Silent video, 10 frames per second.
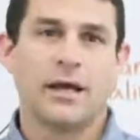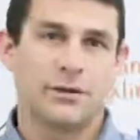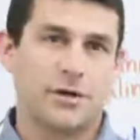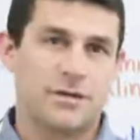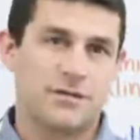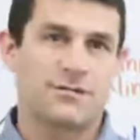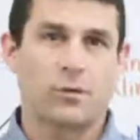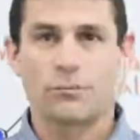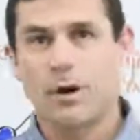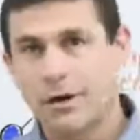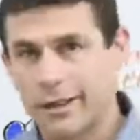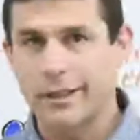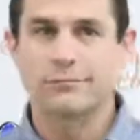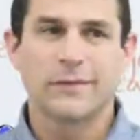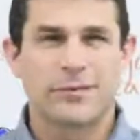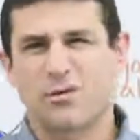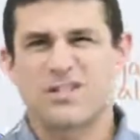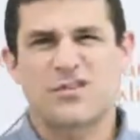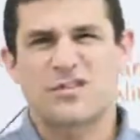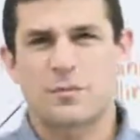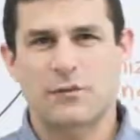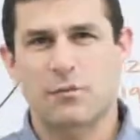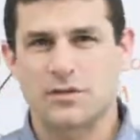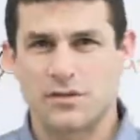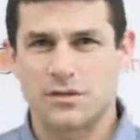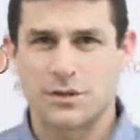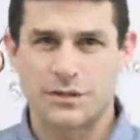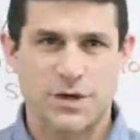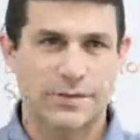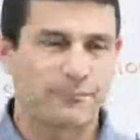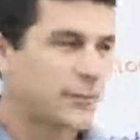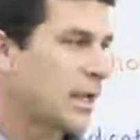it runs it for marketing, it runs it for some different business units, right?